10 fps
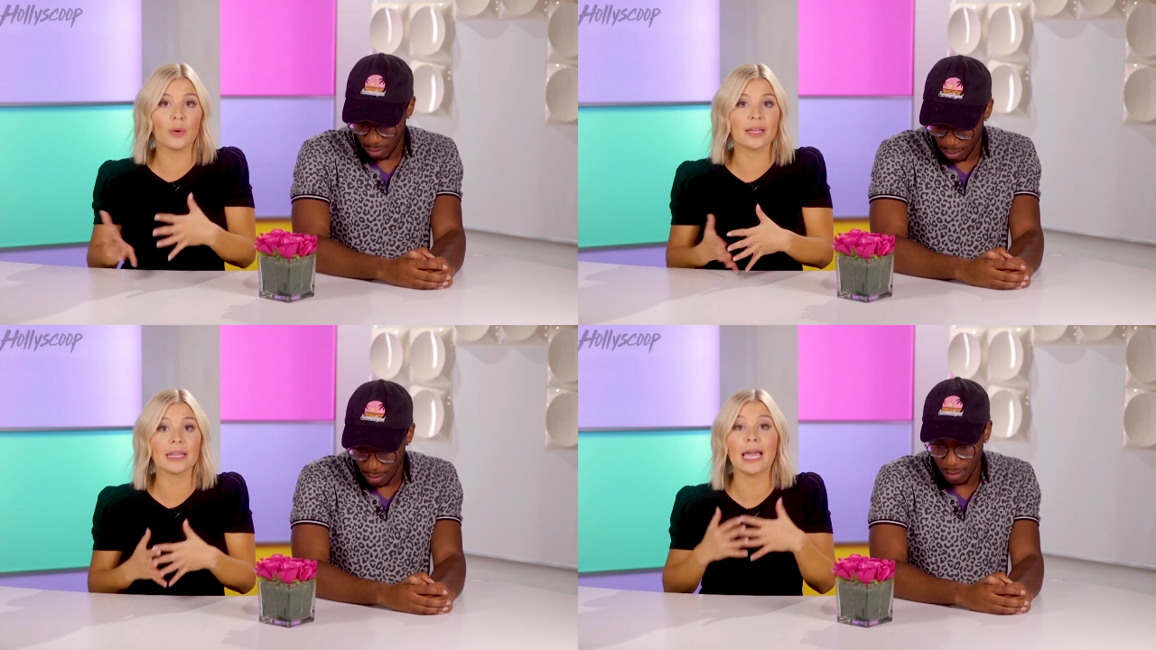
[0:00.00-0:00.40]

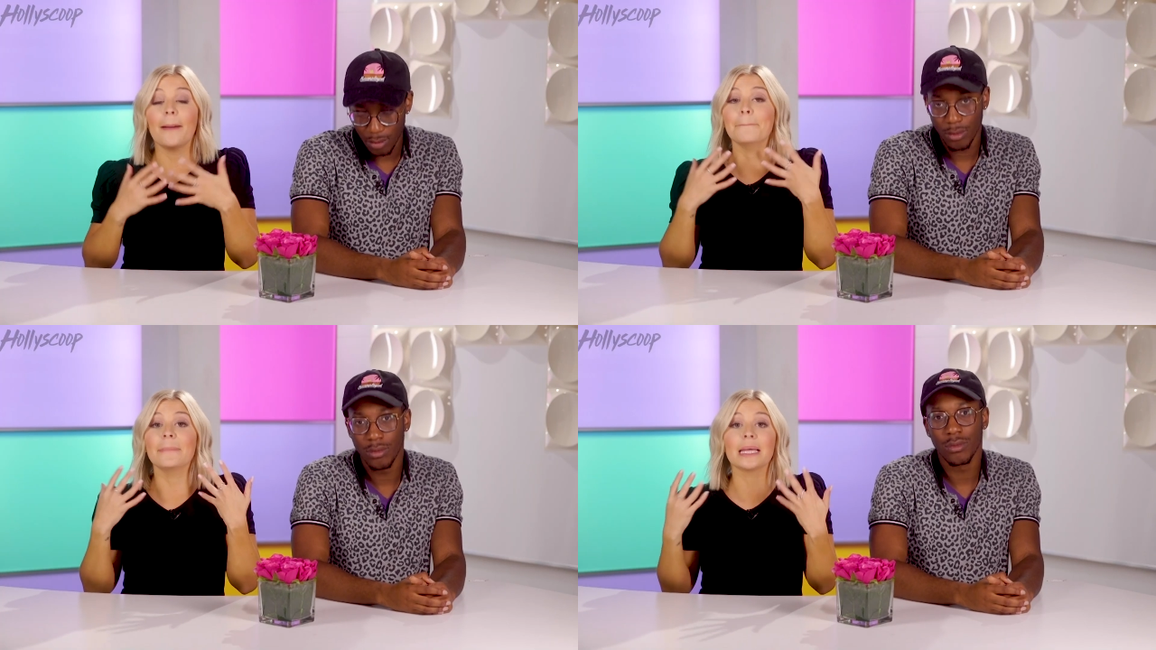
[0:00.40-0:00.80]
Speaker 1: quickly
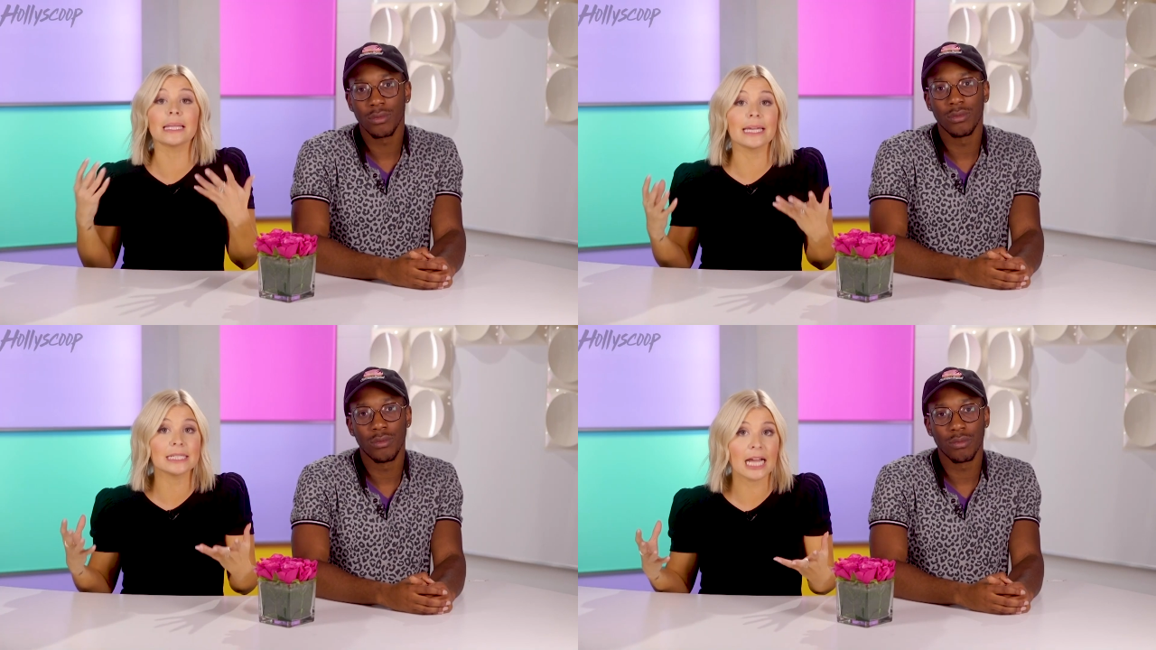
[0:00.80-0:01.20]
a
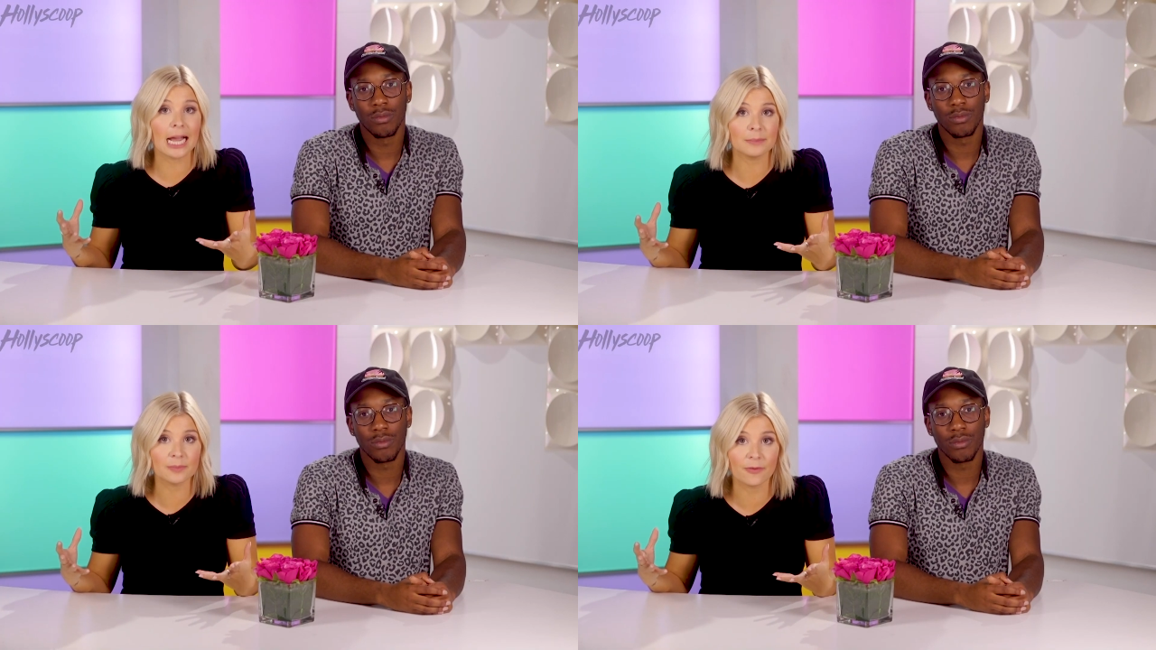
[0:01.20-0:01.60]
million
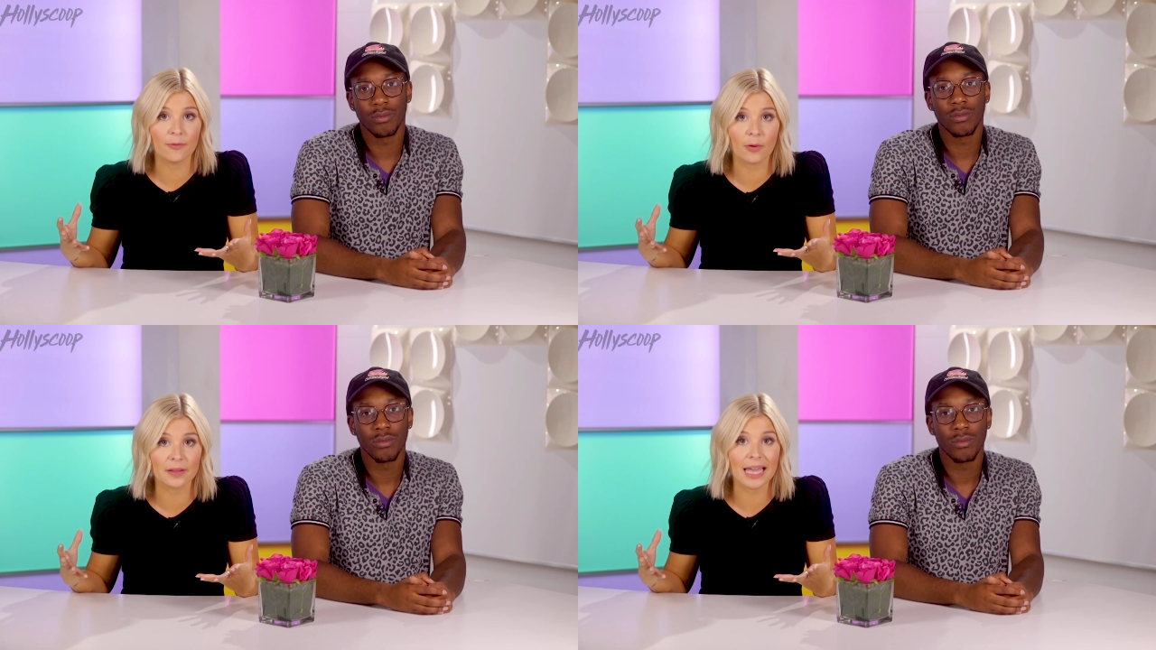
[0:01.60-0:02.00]
times
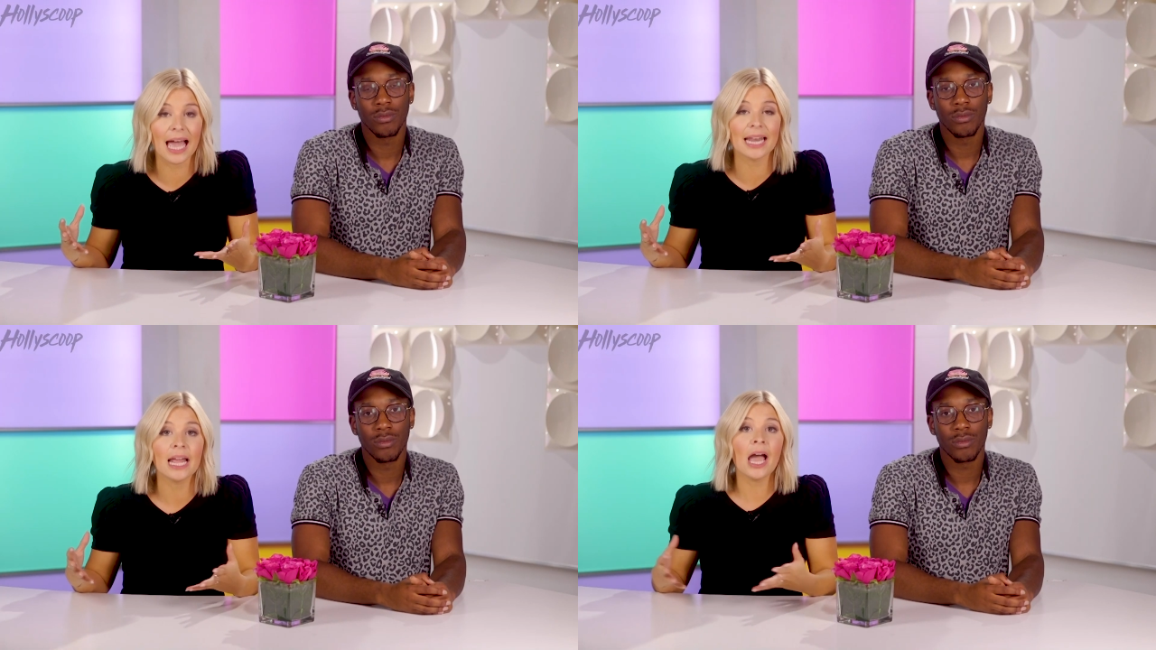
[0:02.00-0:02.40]
before
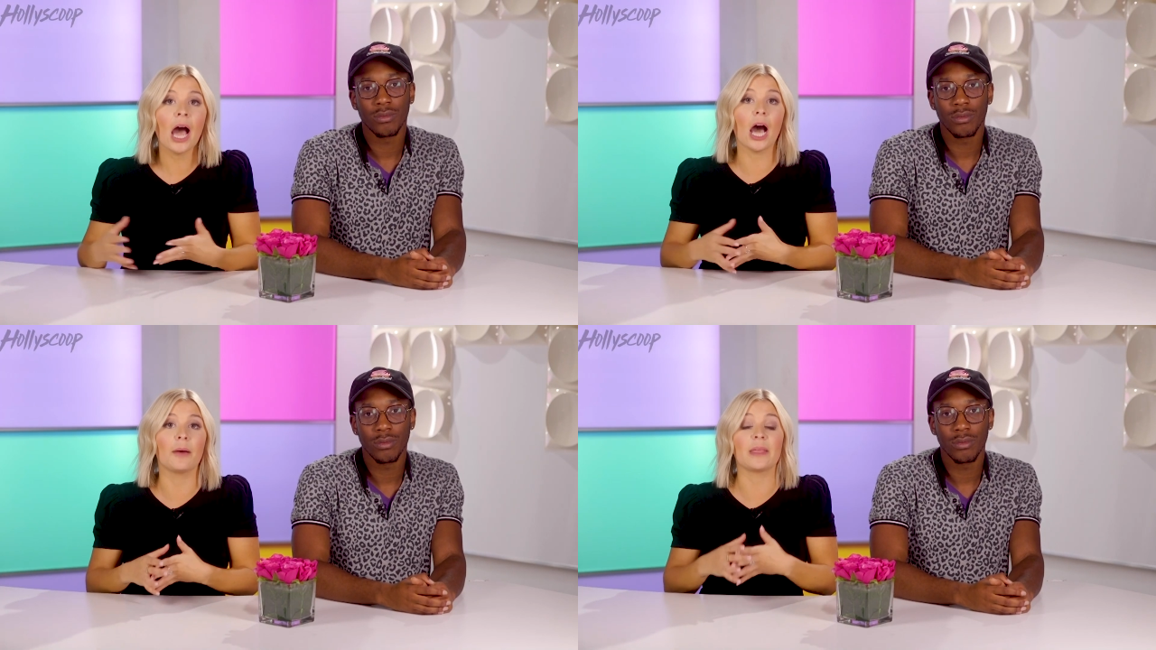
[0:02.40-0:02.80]
that,
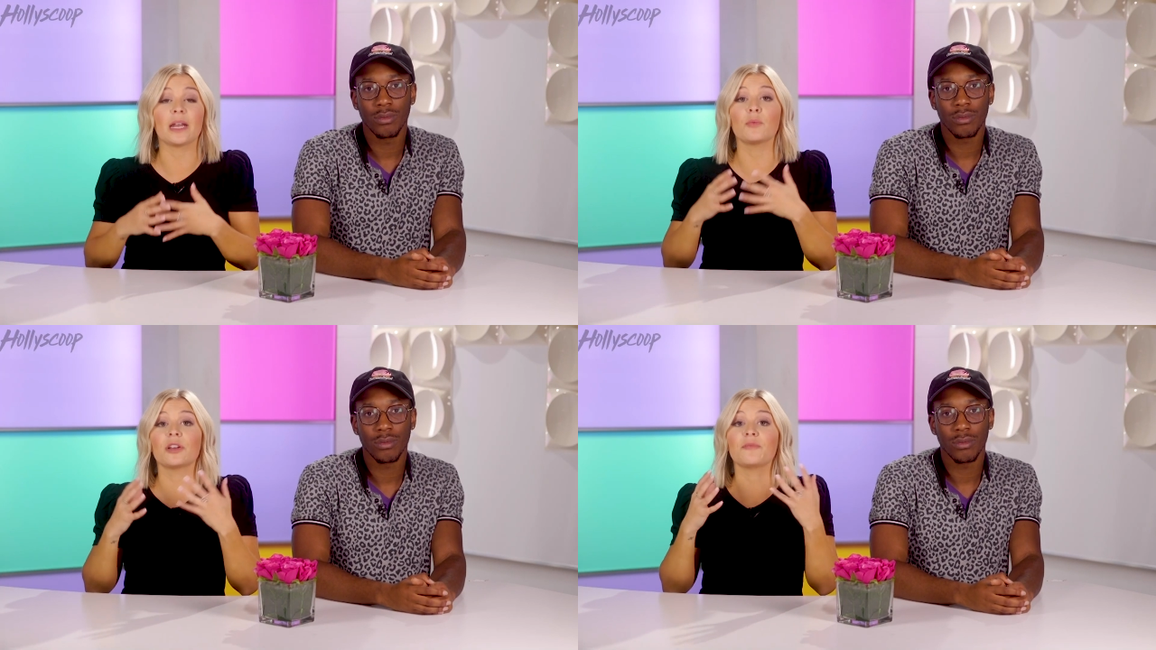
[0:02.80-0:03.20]
that
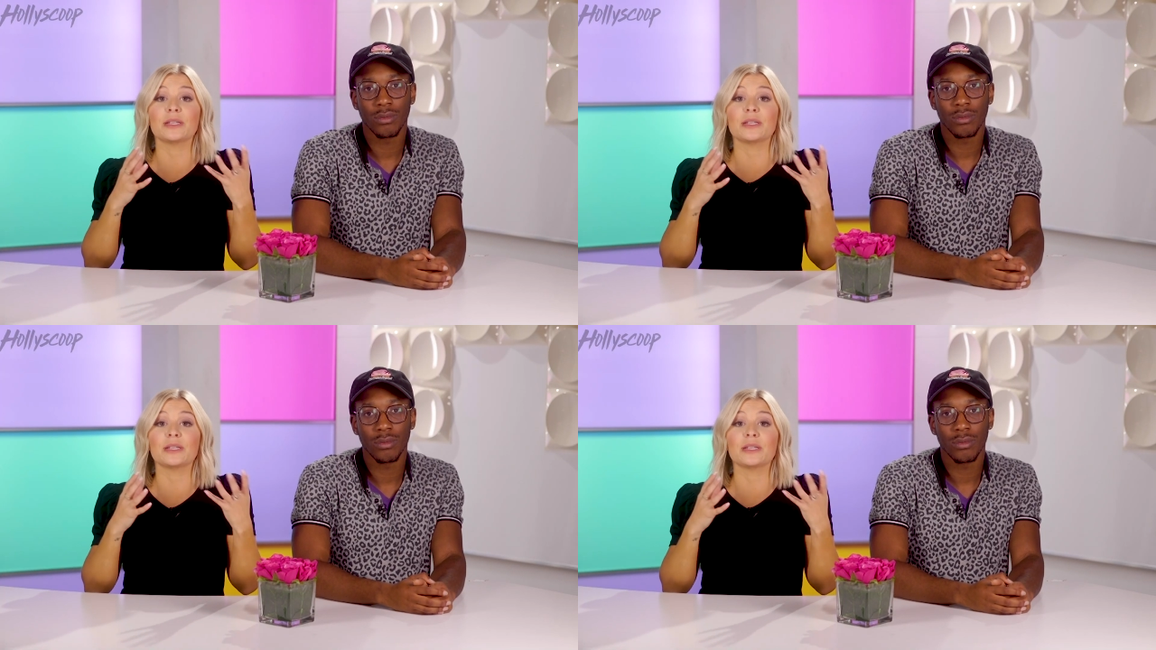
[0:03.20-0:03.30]
it would have